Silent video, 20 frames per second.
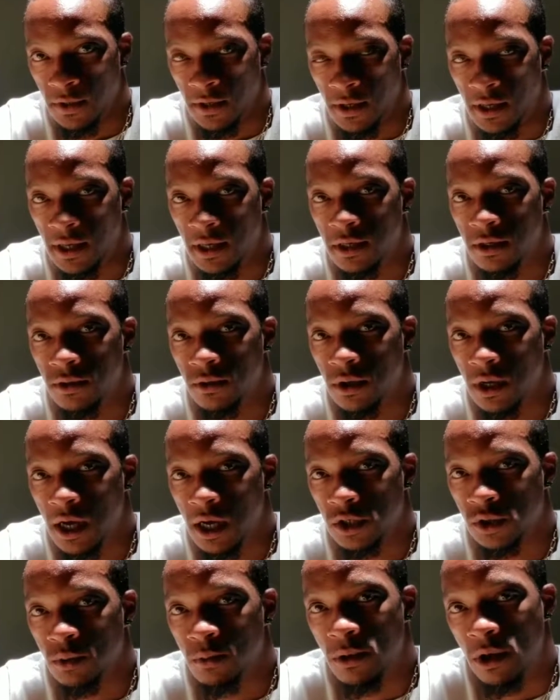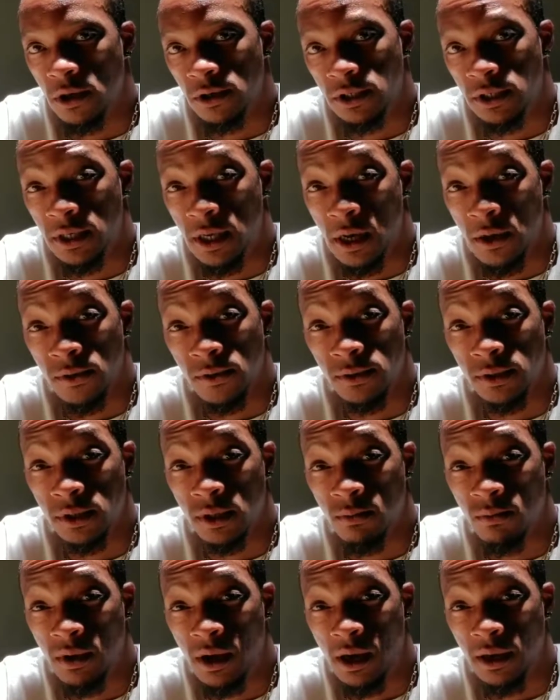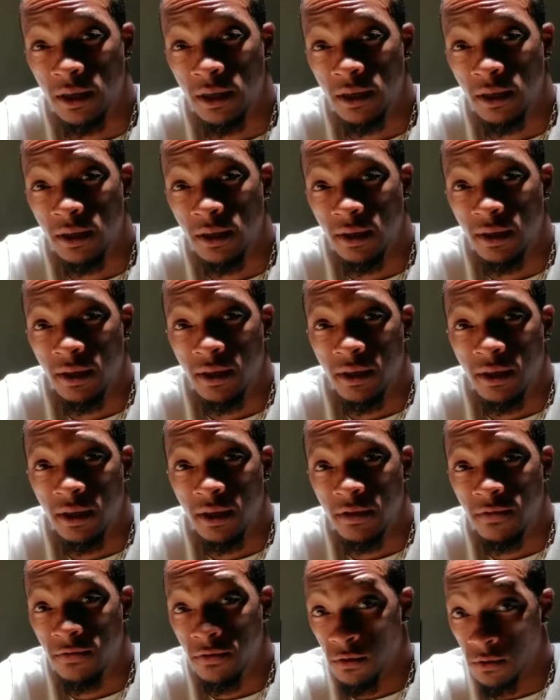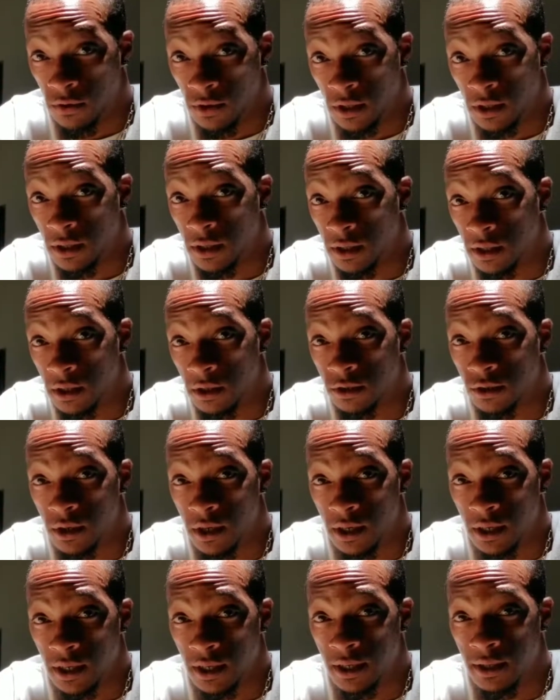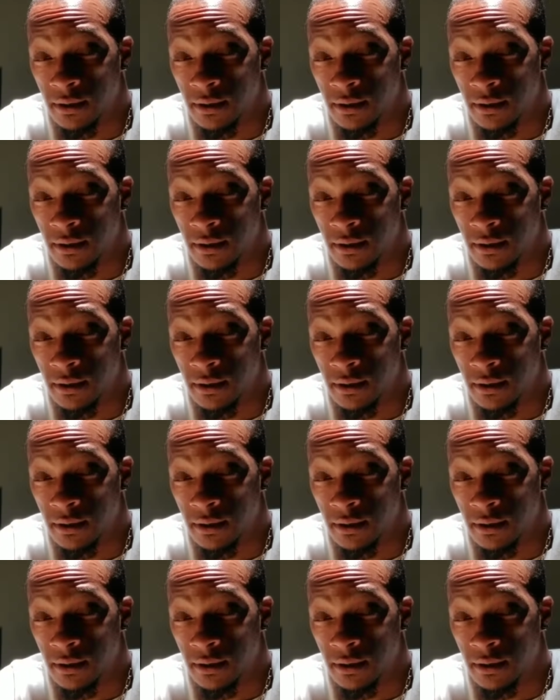Like, you guys will march down on somebody if you think that they're trying to